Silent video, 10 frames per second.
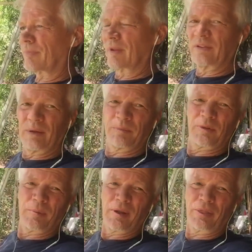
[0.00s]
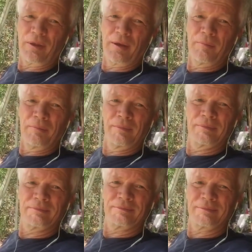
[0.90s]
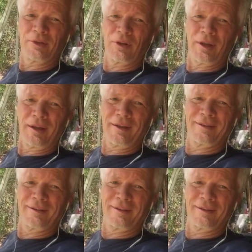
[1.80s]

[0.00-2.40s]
seems to be a theme, you think?